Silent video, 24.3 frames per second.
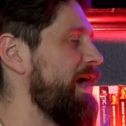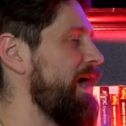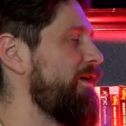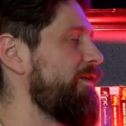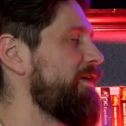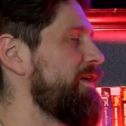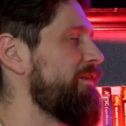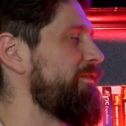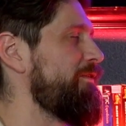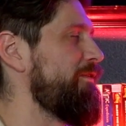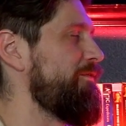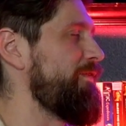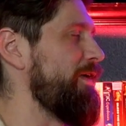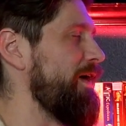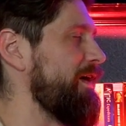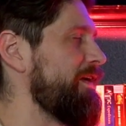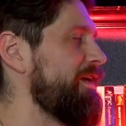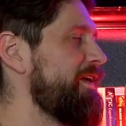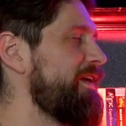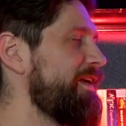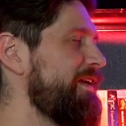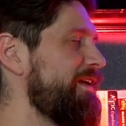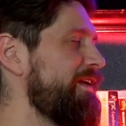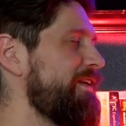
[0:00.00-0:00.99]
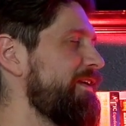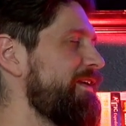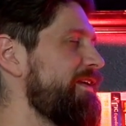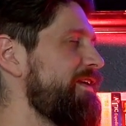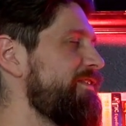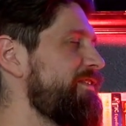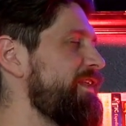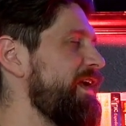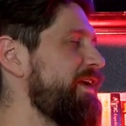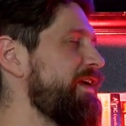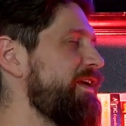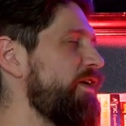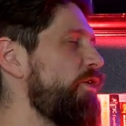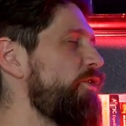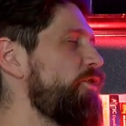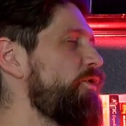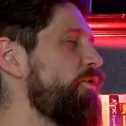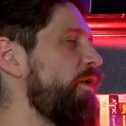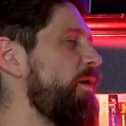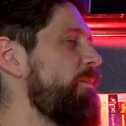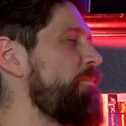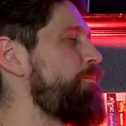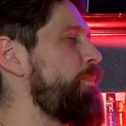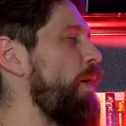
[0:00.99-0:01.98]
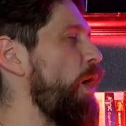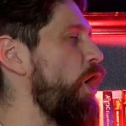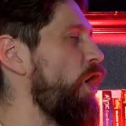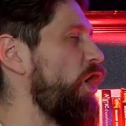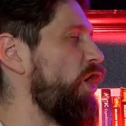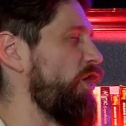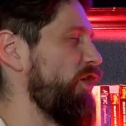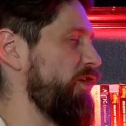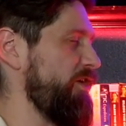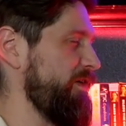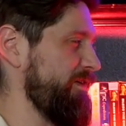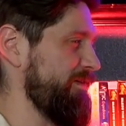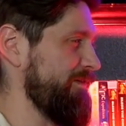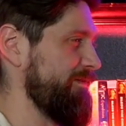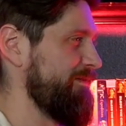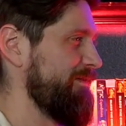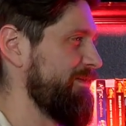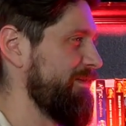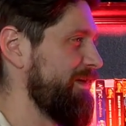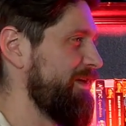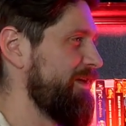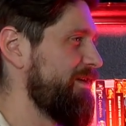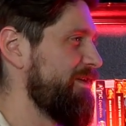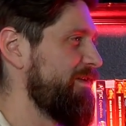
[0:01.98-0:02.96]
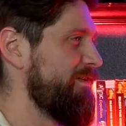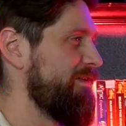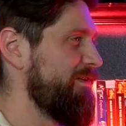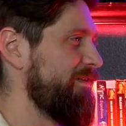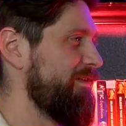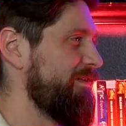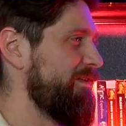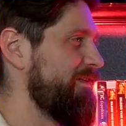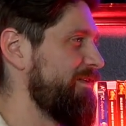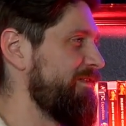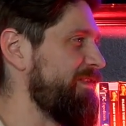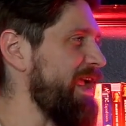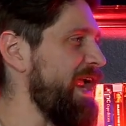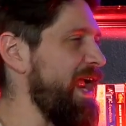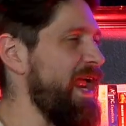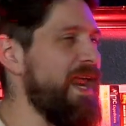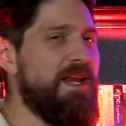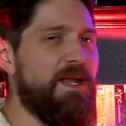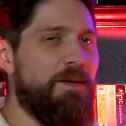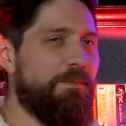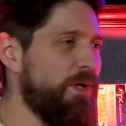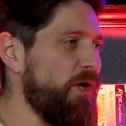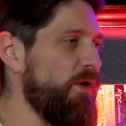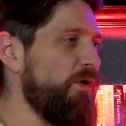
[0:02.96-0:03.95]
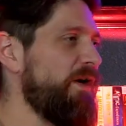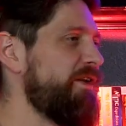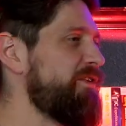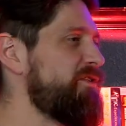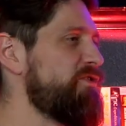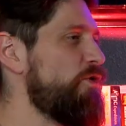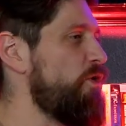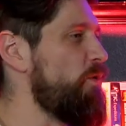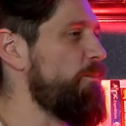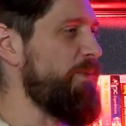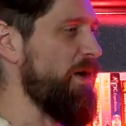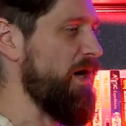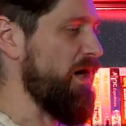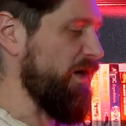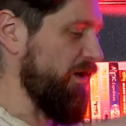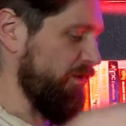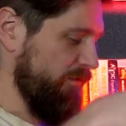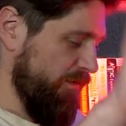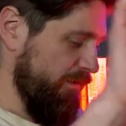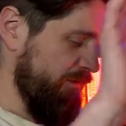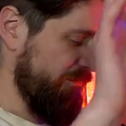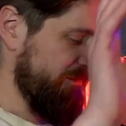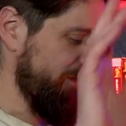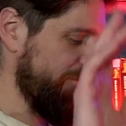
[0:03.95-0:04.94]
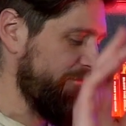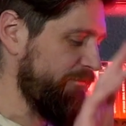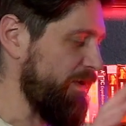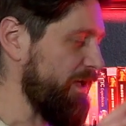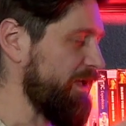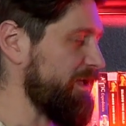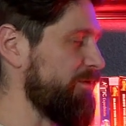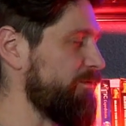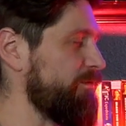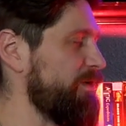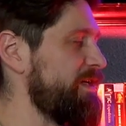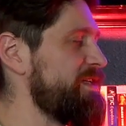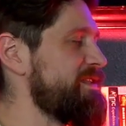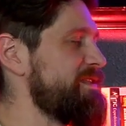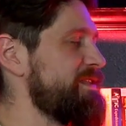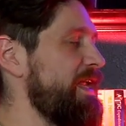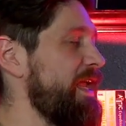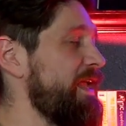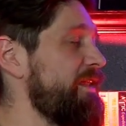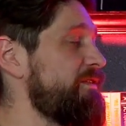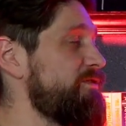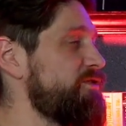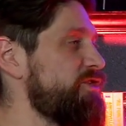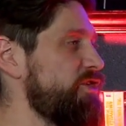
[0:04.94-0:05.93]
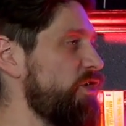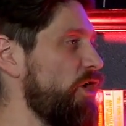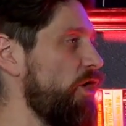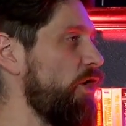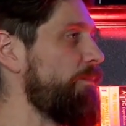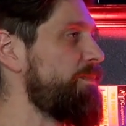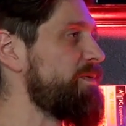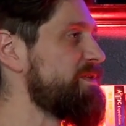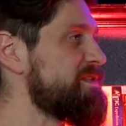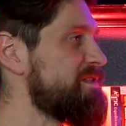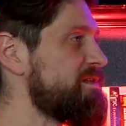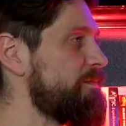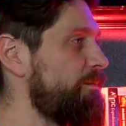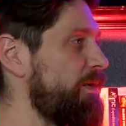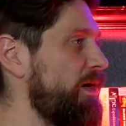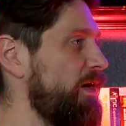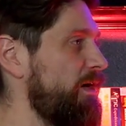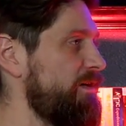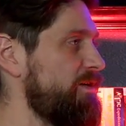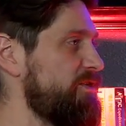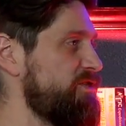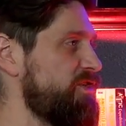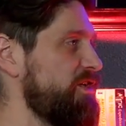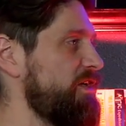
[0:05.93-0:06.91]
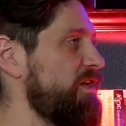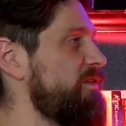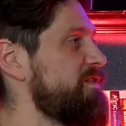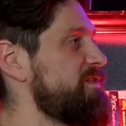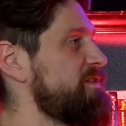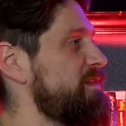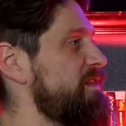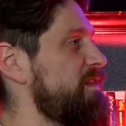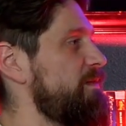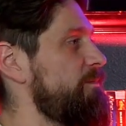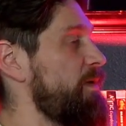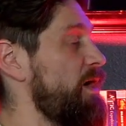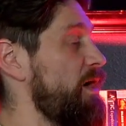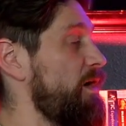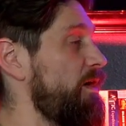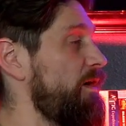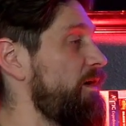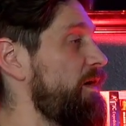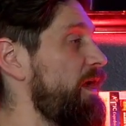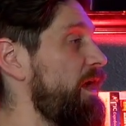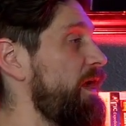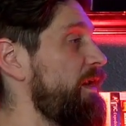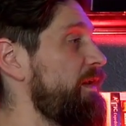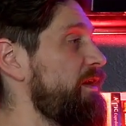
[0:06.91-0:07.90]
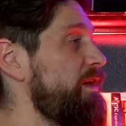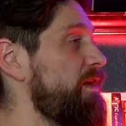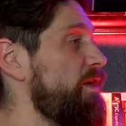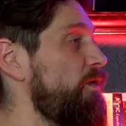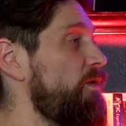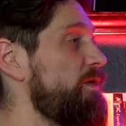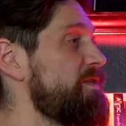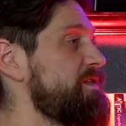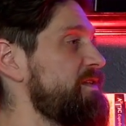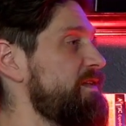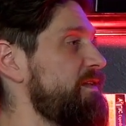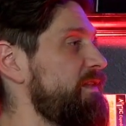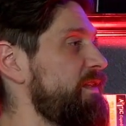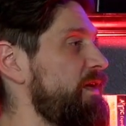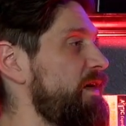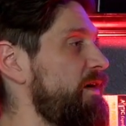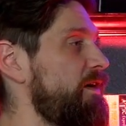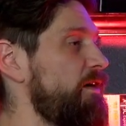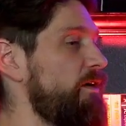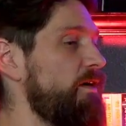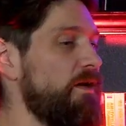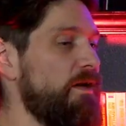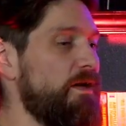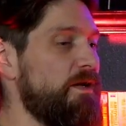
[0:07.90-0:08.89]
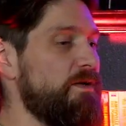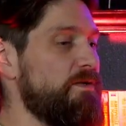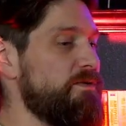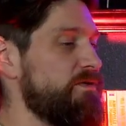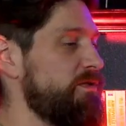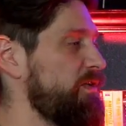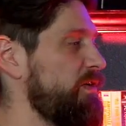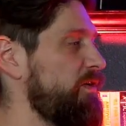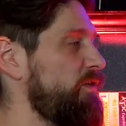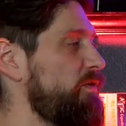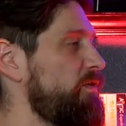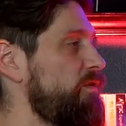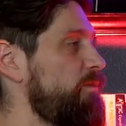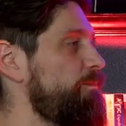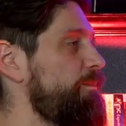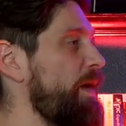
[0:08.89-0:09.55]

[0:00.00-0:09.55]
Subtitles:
I don't give a fuck. They go to a barn. They end up going to a barn, or whatever the fucking reason. And she opens the barn and she goes into the barn, and you know what's in there? 2